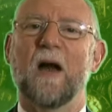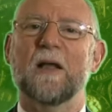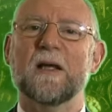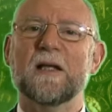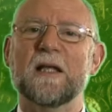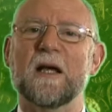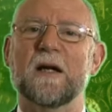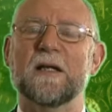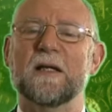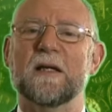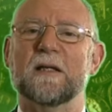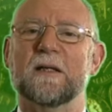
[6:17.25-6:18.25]
I like the
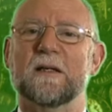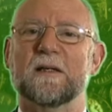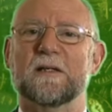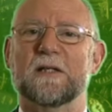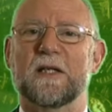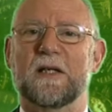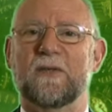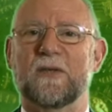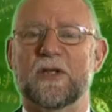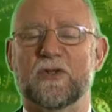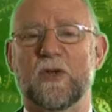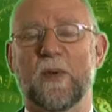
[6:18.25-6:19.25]
idea that
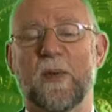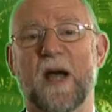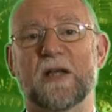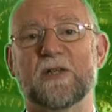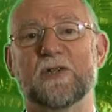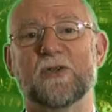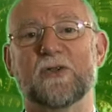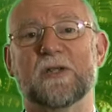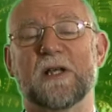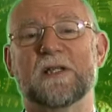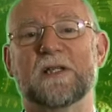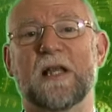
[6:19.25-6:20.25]
supermarkets
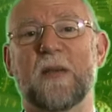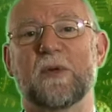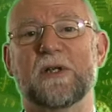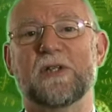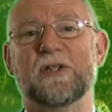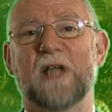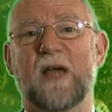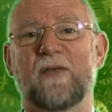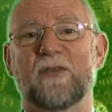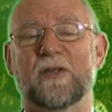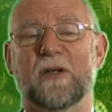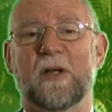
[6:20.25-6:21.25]
use celebrity
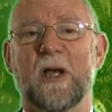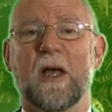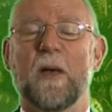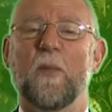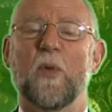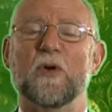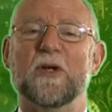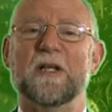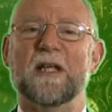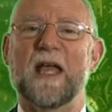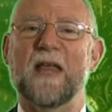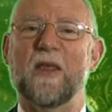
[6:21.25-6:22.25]
chefs to put
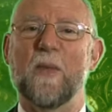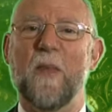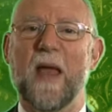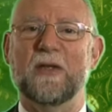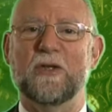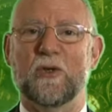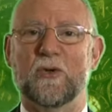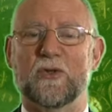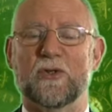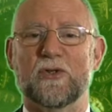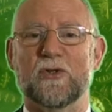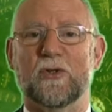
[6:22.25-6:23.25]
together
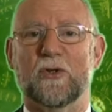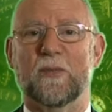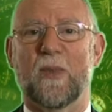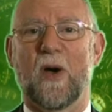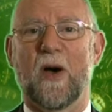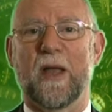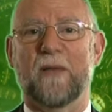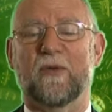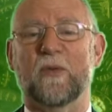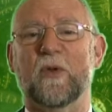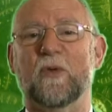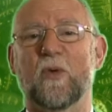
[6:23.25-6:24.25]
menus that you can buy
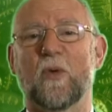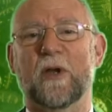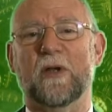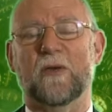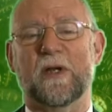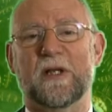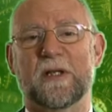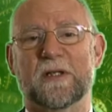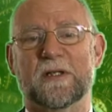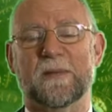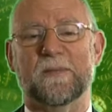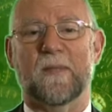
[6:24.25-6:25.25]
from the raw
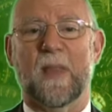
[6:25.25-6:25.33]
ingredients.